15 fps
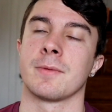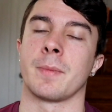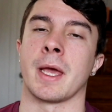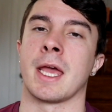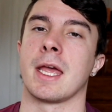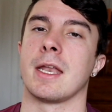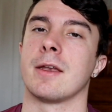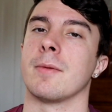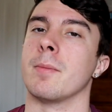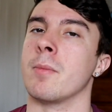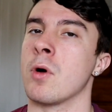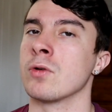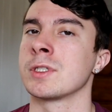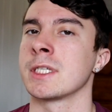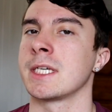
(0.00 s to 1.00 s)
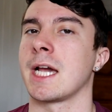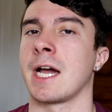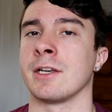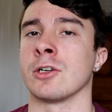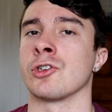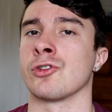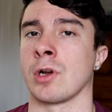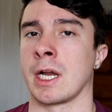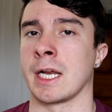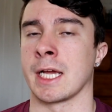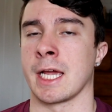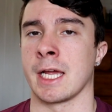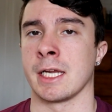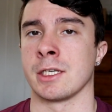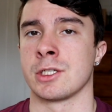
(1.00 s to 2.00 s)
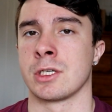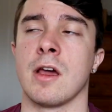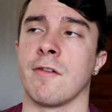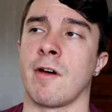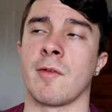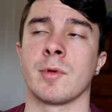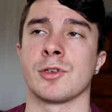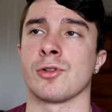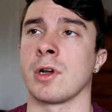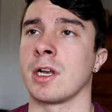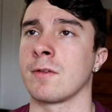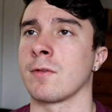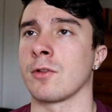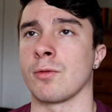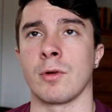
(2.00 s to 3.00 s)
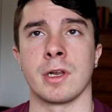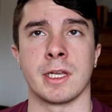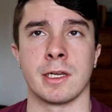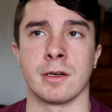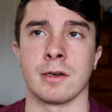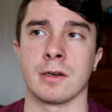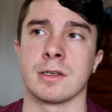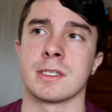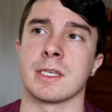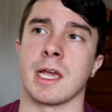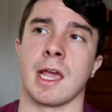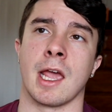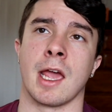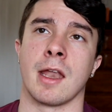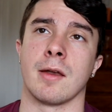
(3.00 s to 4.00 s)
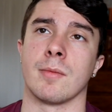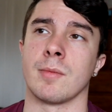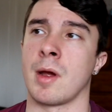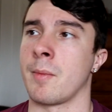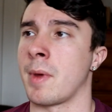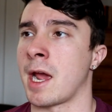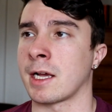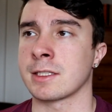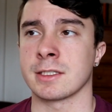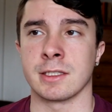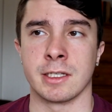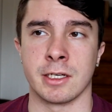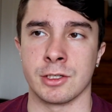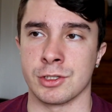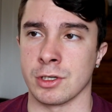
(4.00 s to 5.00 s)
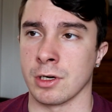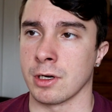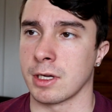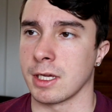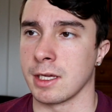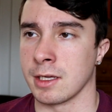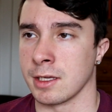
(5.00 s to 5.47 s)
to depend mostly on your training age. If I've been training for 20 years and my max clean and jerk